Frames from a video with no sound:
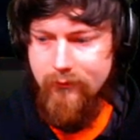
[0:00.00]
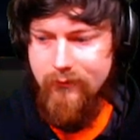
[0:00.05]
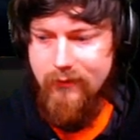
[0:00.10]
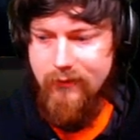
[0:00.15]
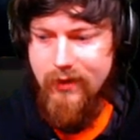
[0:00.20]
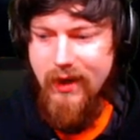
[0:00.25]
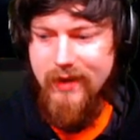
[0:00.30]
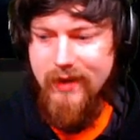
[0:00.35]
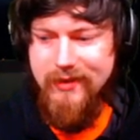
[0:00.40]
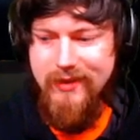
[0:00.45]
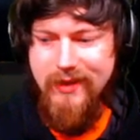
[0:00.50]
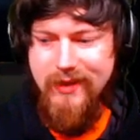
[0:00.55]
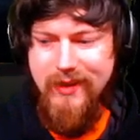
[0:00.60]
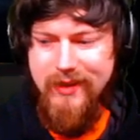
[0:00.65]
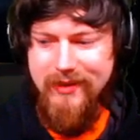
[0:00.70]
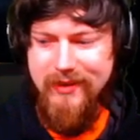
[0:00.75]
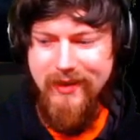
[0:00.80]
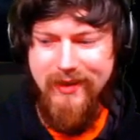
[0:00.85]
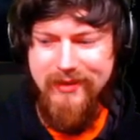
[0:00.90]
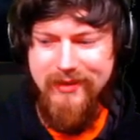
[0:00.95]
Yeah, see,
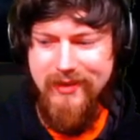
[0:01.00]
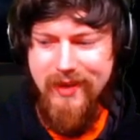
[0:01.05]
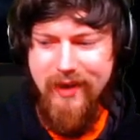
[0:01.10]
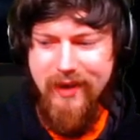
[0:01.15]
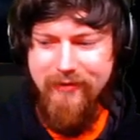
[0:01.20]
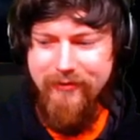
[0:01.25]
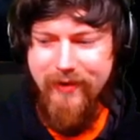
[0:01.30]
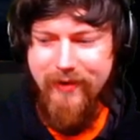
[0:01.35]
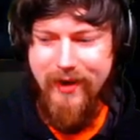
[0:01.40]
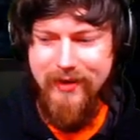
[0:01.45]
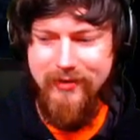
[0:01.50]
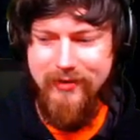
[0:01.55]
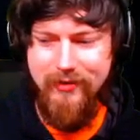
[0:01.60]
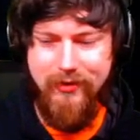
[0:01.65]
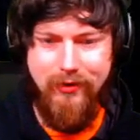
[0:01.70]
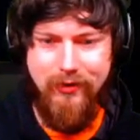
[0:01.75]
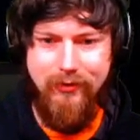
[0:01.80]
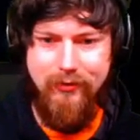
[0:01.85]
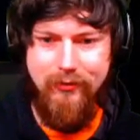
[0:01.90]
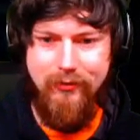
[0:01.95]
it, it's not faster.